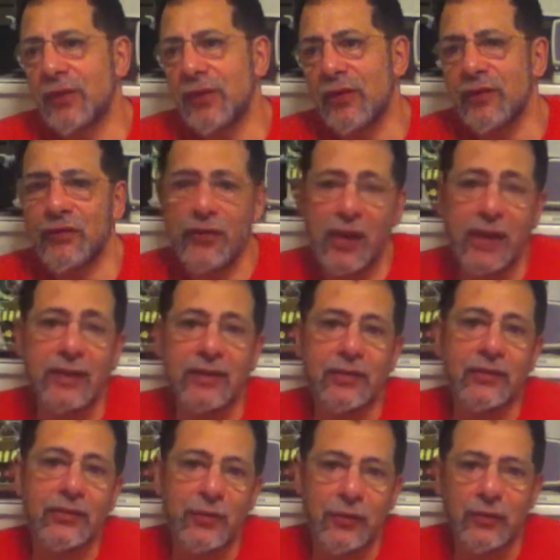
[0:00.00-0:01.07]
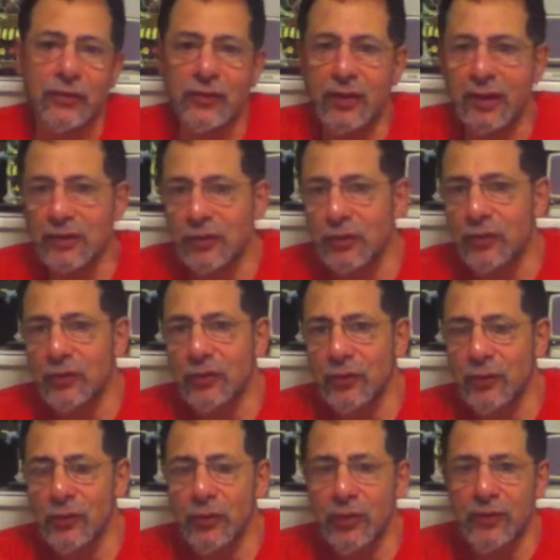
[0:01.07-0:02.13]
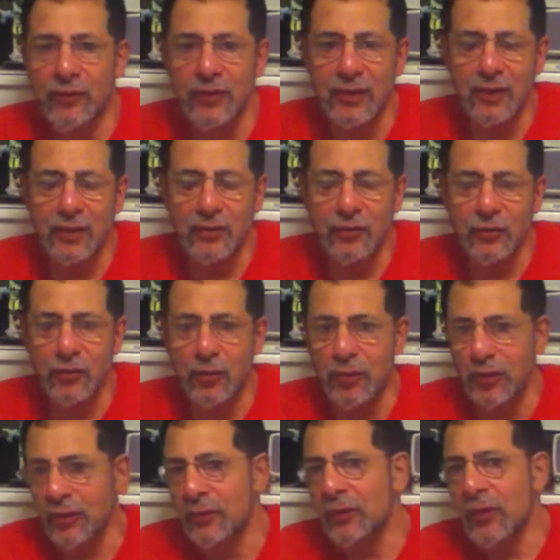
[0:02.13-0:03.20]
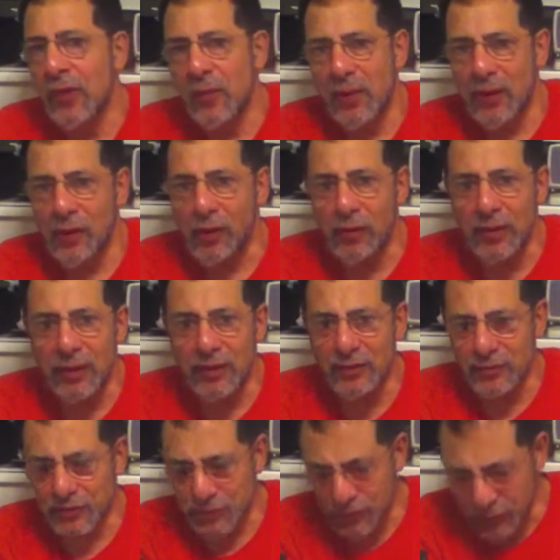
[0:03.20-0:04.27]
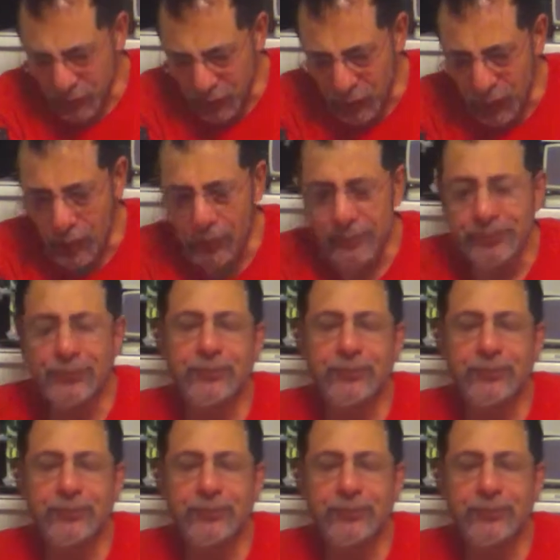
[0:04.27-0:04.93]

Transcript: If you can find this, if you're in St. Louis or wherever that you distribute, by all means, do